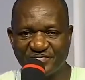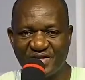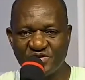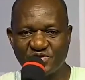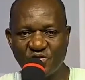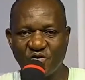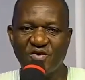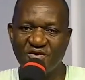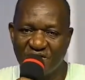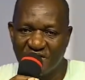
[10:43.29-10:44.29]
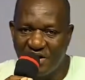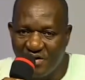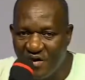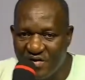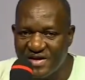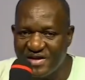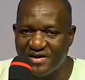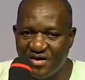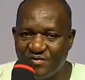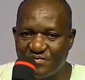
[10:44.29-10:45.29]
So, glory
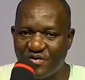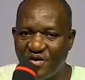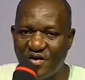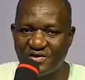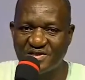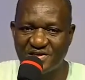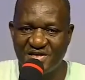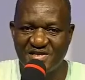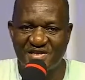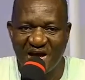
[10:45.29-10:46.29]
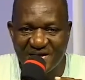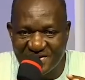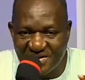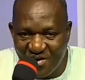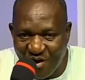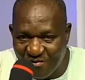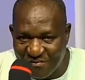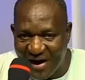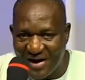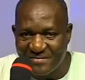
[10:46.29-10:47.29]
of God is like the cover.